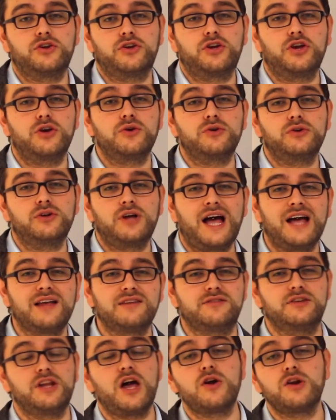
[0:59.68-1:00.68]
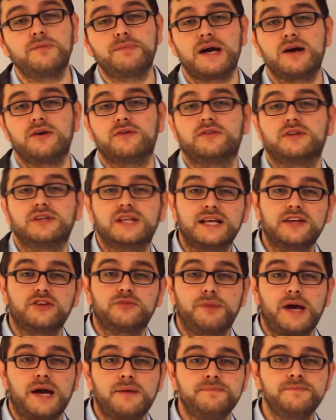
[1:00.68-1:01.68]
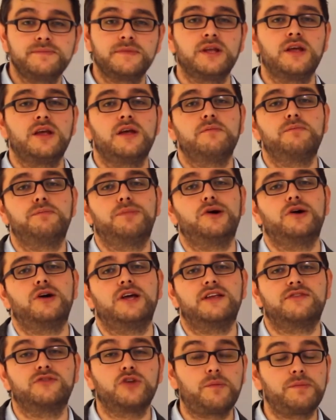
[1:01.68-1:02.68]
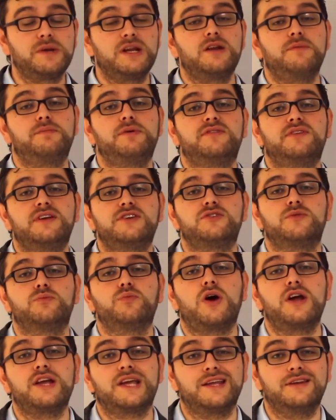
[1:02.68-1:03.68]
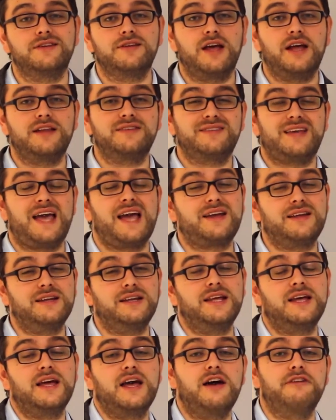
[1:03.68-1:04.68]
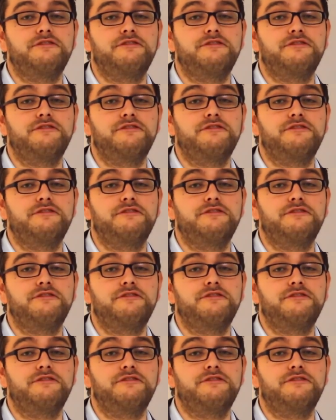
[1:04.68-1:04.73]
Google has known about link spam, but it's not been in a position where it can tackle it